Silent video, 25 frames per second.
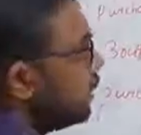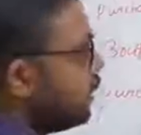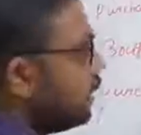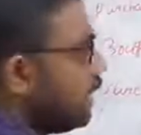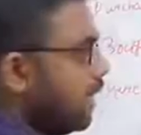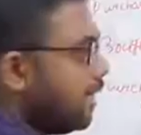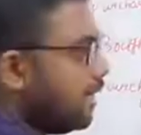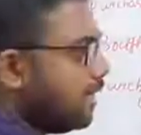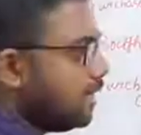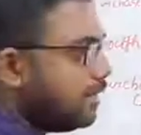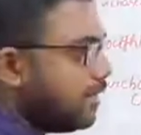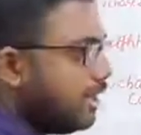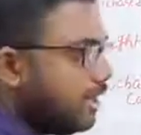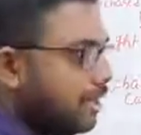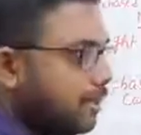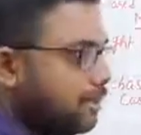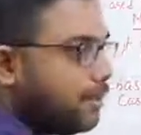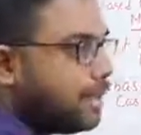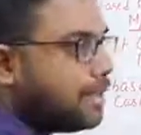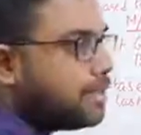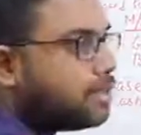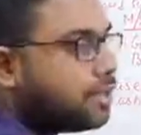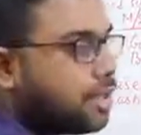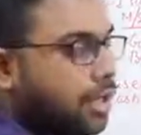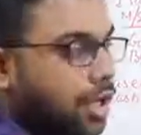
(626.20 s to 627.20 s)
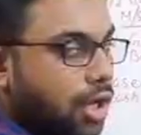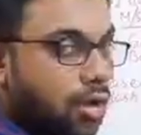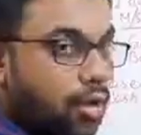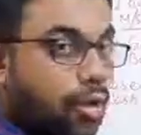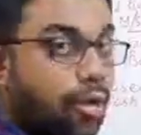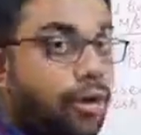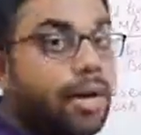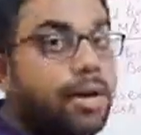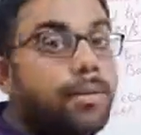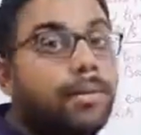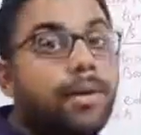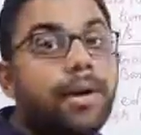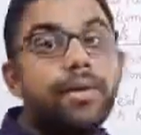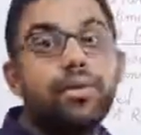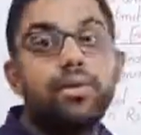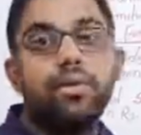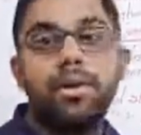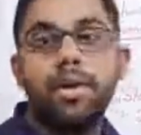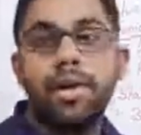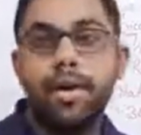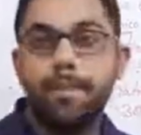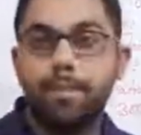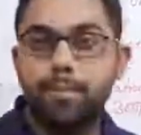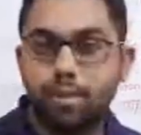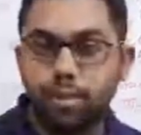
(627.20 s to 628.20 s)
That means whenever we have
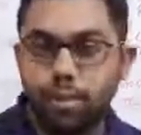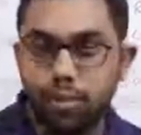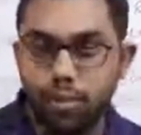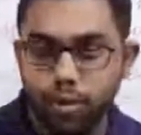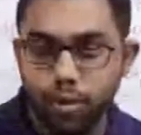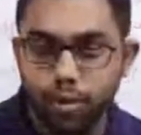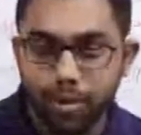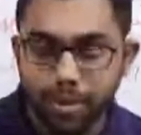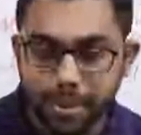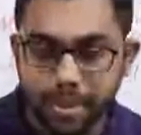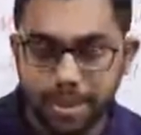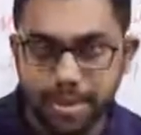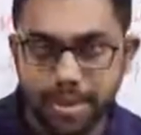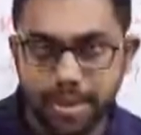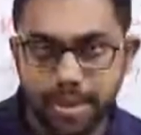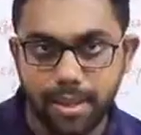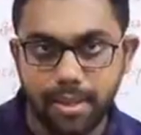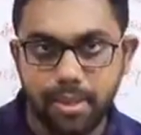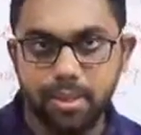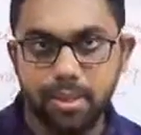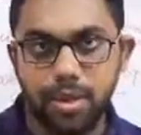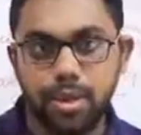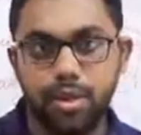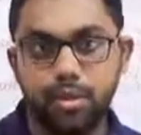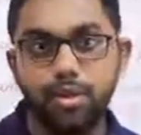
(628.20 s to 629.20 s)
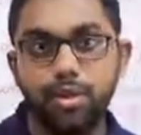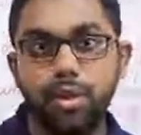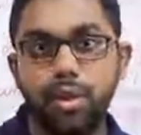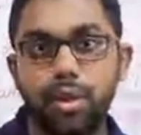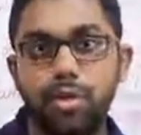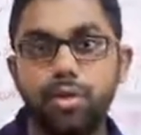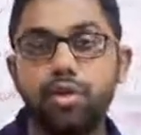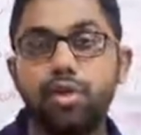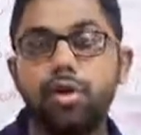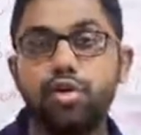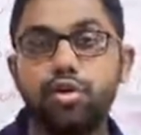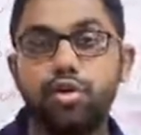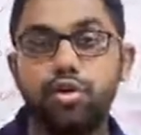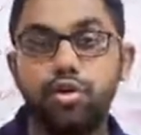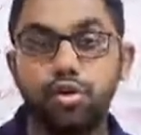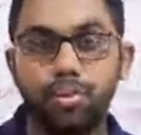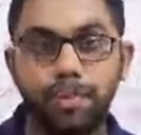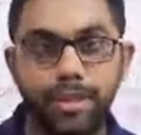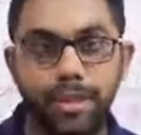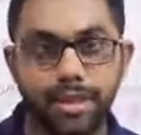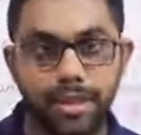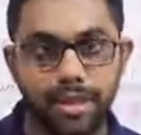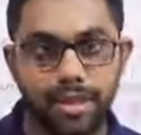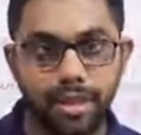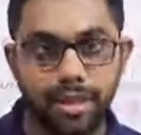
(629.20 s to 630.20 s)
to do business and we will do
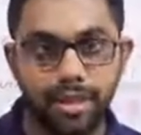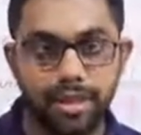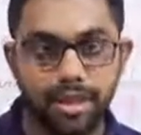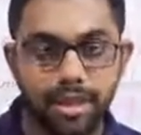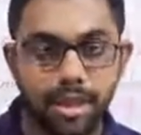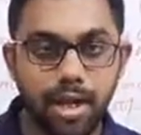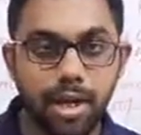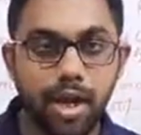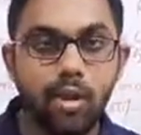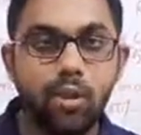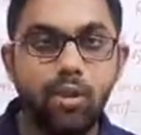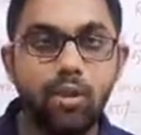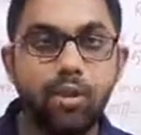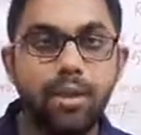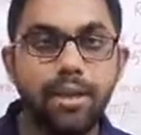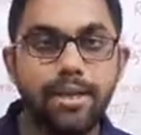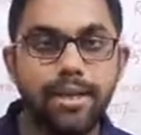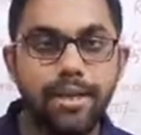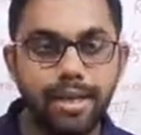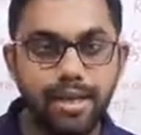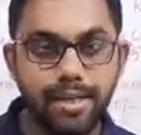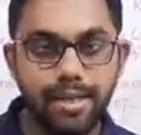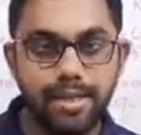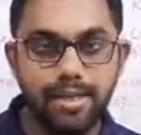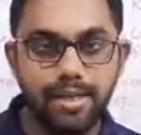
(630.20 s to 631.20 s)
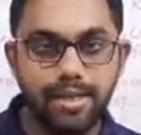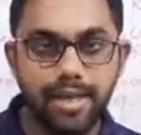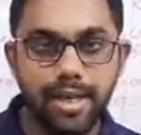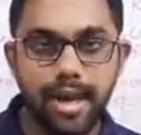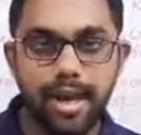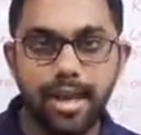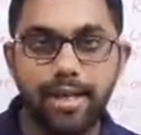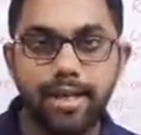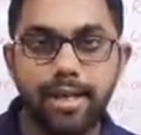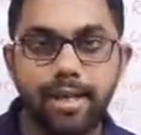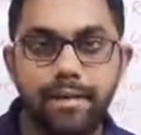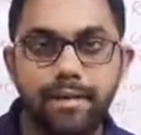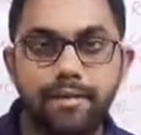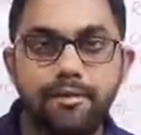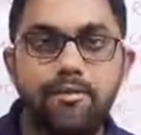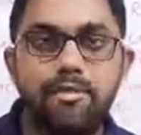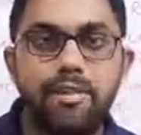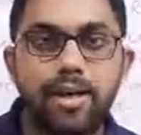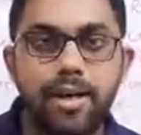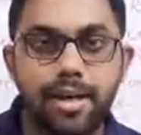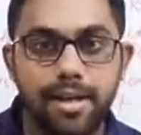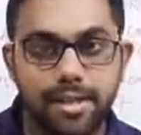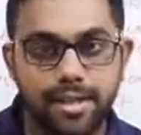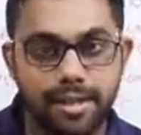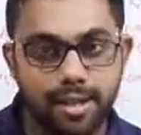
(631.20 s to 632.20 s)
business, we need certain
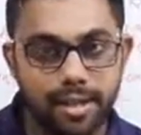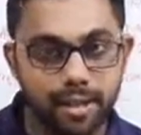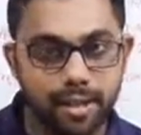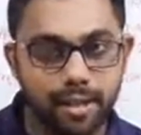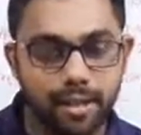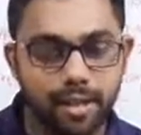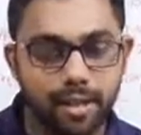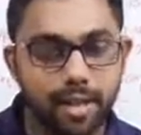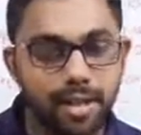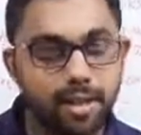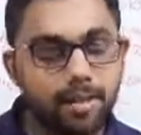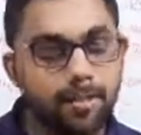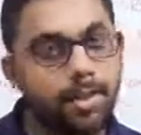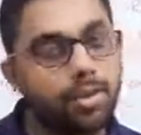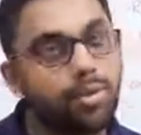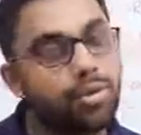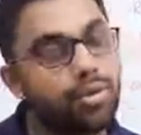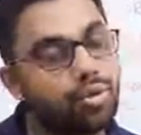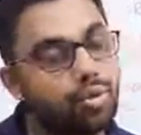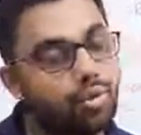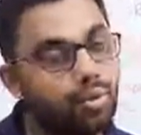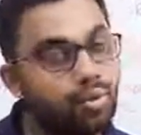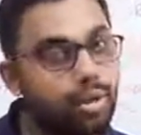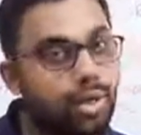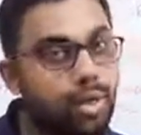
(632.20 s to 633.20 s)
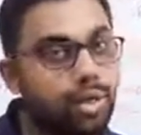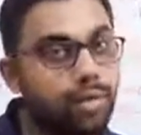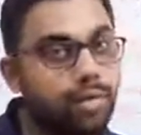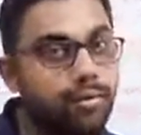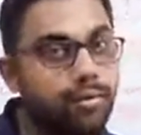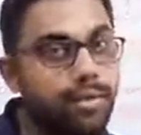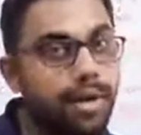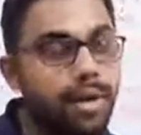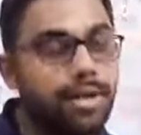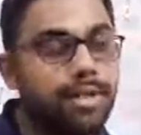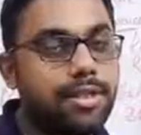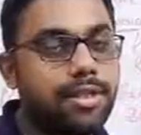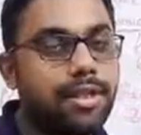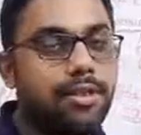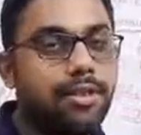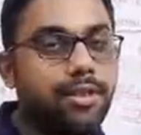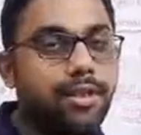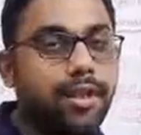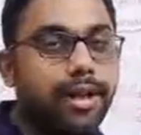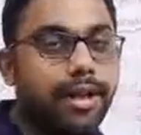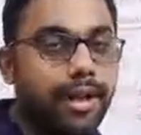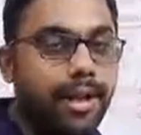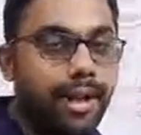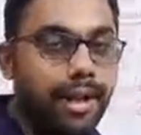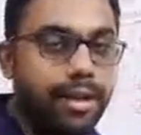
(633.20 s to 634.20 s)
furniture, because without furniture we
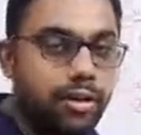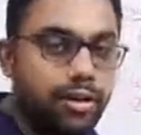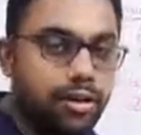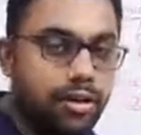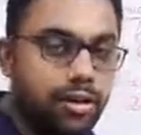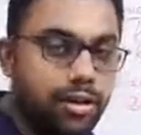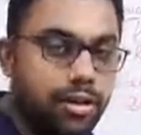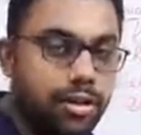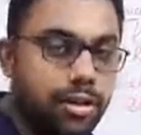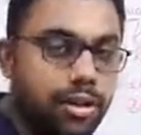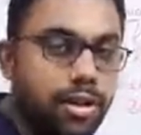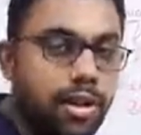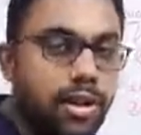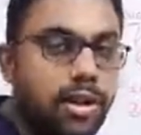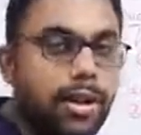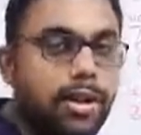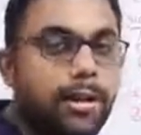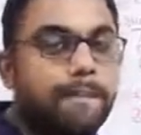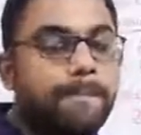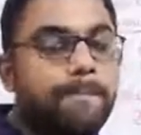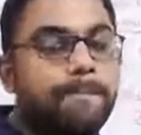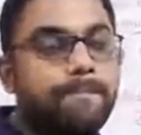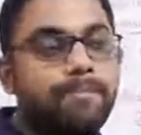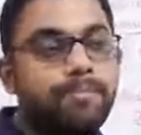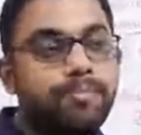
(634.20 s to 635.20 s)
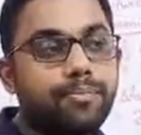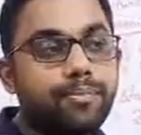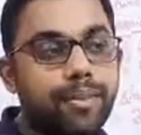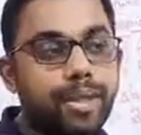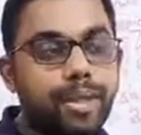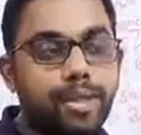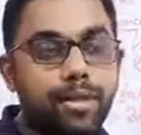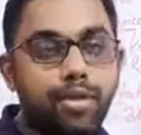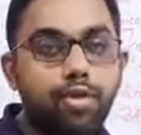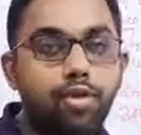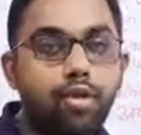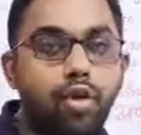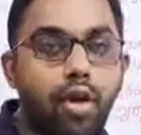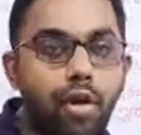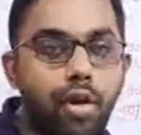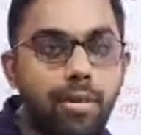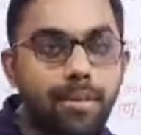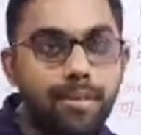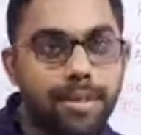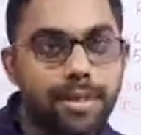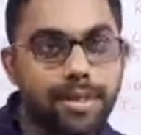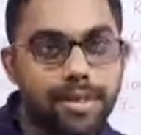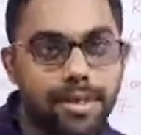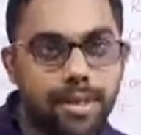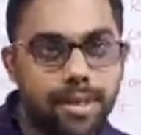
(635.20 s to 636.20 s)
cannot do our
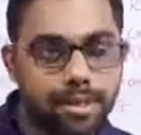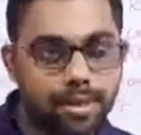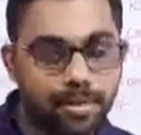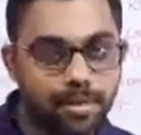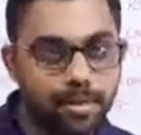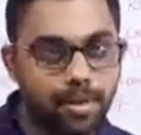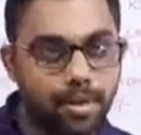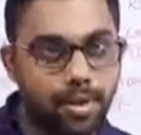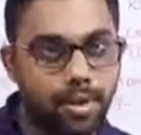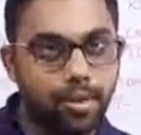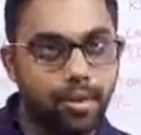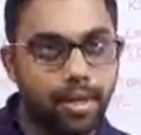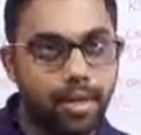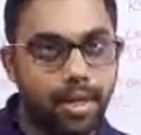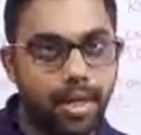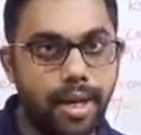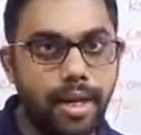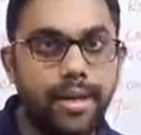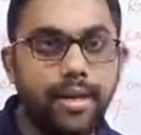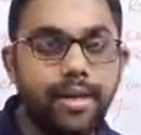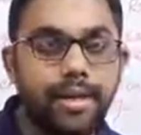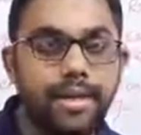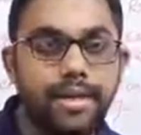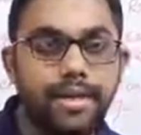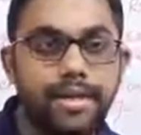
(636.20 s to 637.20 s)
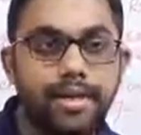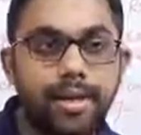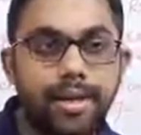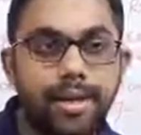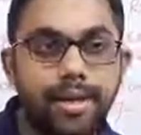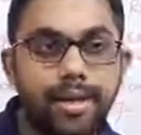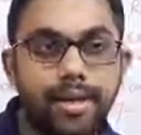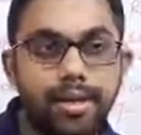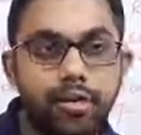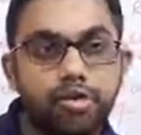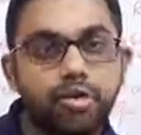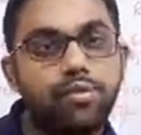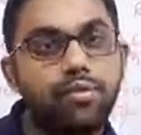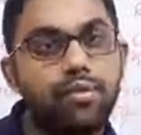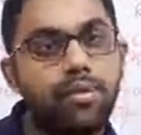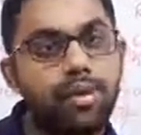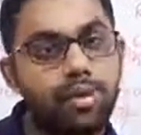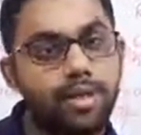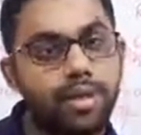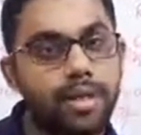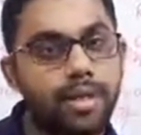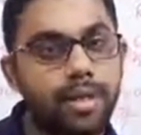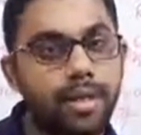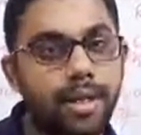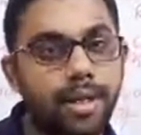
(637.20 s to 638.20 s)
business, and it is the use for
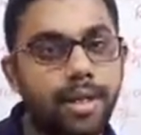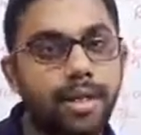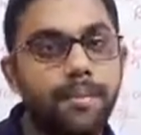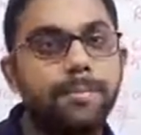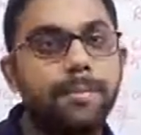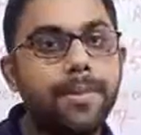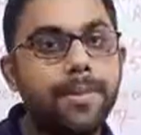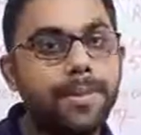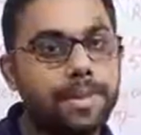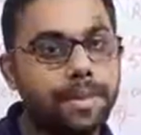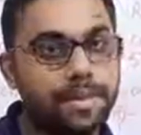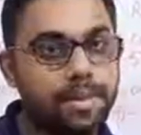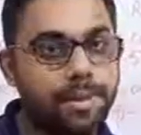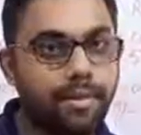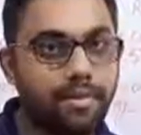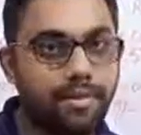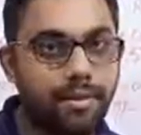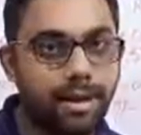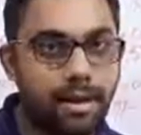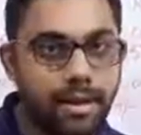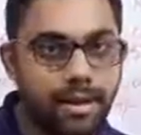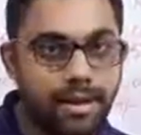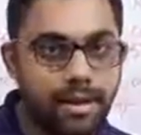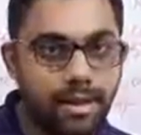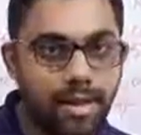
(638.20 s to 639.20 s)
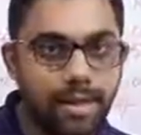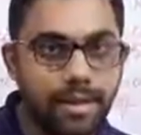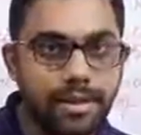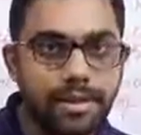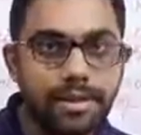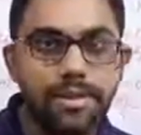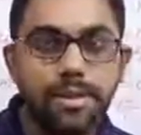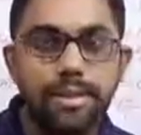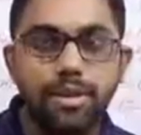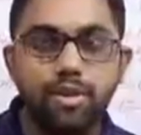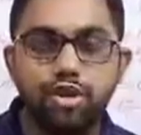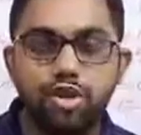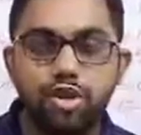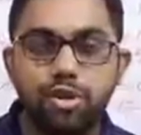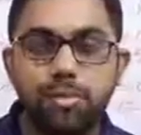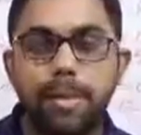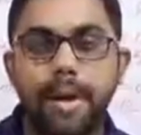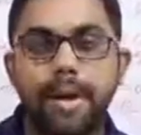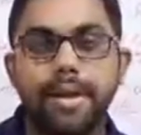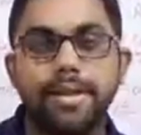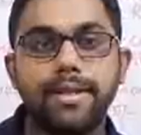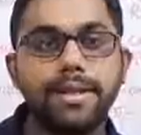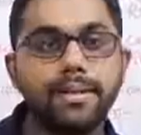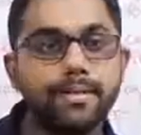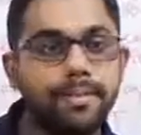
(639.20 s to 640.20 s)
the business. The furniture is used by the
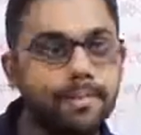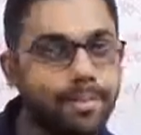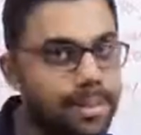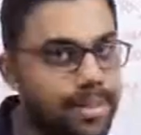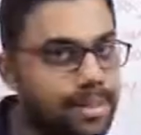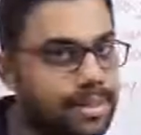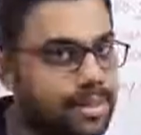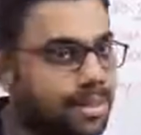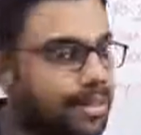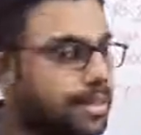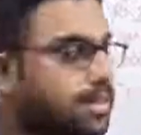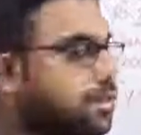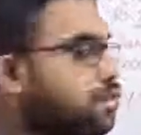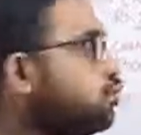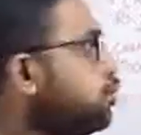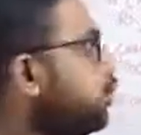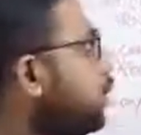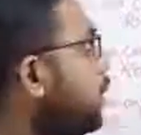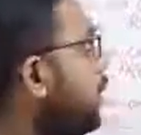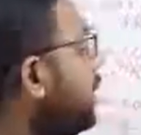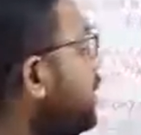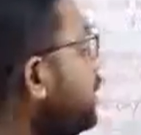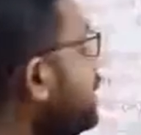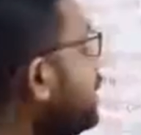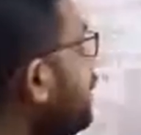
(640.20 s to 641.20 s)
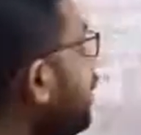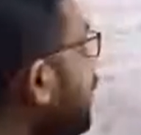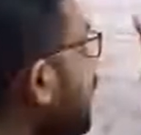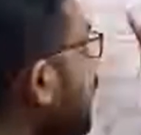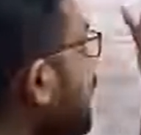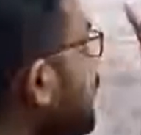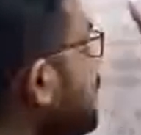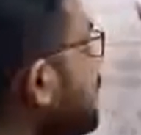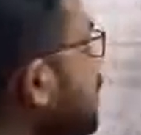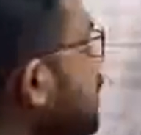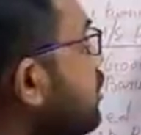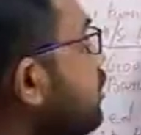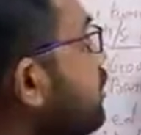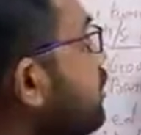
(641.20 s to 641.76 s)
business, so it is the asset of the